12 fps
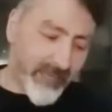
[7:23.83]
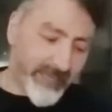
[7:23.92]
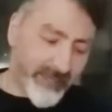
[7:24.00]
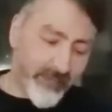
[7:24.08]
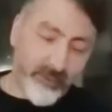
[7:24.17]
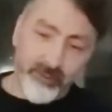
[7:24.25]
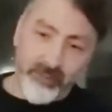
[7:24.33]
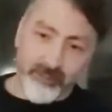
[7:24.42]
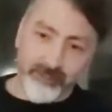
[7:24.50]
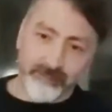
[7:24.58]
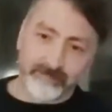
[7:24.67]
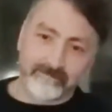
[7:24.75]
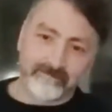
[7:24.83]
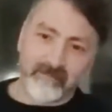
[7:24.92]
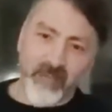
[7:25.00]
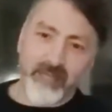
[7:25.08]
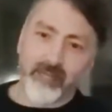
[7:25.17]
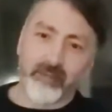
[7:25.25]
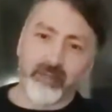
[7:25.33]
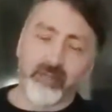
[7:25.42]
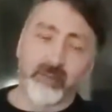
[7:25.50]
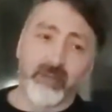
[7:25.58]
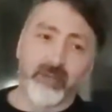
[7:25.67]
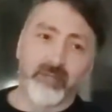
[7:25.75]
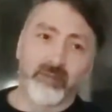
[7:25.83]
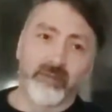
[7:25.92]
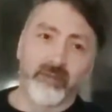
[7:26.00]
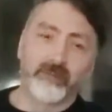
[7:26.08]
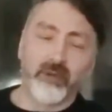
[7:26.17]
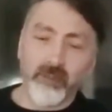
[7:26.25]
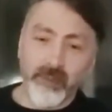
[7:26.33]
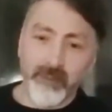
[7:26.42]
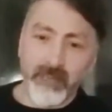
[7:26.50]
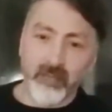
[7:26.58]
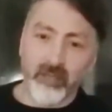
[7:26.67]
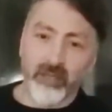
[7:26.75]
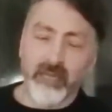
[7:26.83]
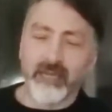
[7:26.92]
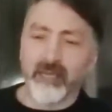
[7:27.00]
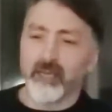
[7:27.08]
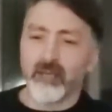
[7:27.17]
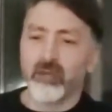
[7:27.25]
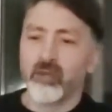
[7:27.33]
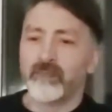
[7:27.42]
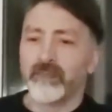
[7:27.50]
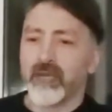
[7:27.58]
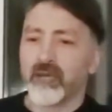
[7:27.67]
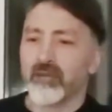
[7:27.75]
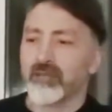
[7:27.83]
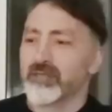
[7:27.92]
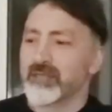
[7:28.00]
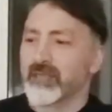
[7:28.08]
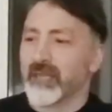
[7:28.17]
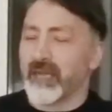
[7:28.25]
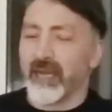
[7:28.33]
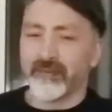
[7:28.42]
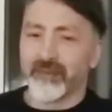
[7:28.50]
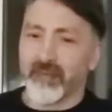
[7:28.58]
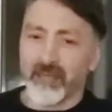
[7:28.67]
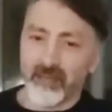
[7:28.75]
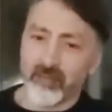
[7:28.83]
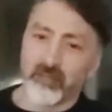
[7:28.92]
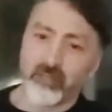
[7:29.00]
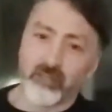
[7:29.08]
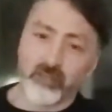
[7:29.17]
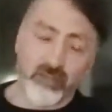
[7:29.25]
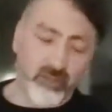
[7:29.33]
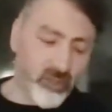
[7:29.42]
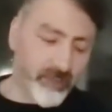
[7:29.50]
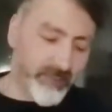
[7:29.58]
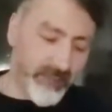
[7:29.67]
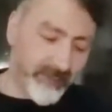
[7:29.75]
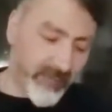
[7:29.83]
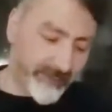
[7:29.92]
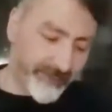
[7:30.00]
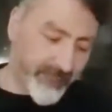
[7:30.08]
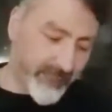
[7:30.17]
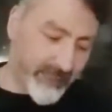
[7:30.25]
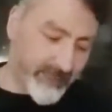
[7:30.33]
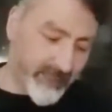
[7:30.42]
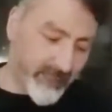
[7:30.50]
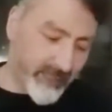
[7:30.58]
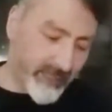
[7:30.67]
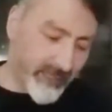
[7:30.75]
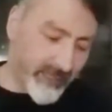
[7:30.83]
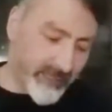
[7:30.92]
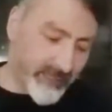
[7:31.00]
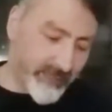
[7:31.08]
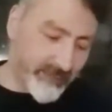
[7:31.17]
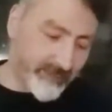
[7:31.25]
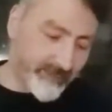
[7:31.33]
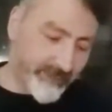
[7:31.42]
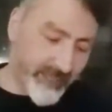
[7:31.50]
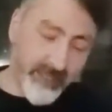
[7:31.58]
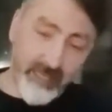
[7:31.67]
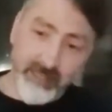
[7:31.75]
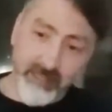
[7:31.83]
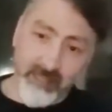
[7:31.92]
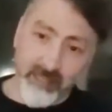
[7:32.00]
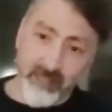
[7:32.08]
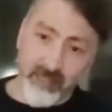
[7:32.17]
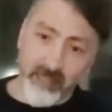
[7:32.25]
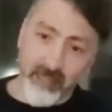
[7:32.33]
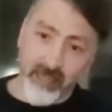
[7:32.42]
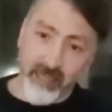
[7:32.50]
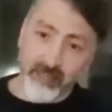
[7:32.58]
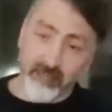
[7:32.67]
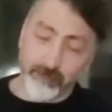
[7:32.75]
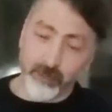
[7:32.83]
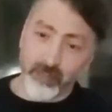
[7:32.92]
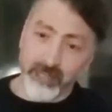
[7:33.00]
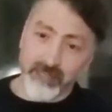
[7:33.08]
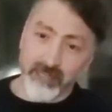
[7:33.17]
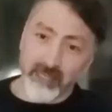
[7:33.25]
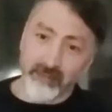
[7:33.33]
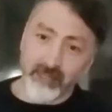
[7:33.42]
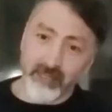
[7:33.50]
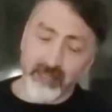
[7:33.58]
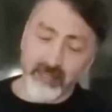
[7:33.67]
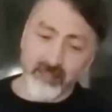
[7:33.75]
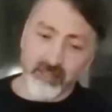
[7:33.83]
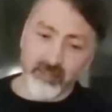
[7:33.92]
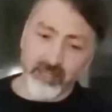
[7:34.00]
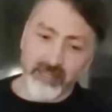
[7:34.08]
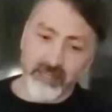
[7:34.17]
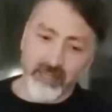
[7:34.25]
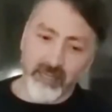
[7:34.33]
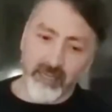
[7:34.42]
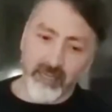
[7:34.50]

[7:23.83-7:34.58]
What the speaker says: I don't know. I don't know, to be honest with you. Probably not, and not because they haven't done a good job. I think it's fantastic how they've put it together. It is a great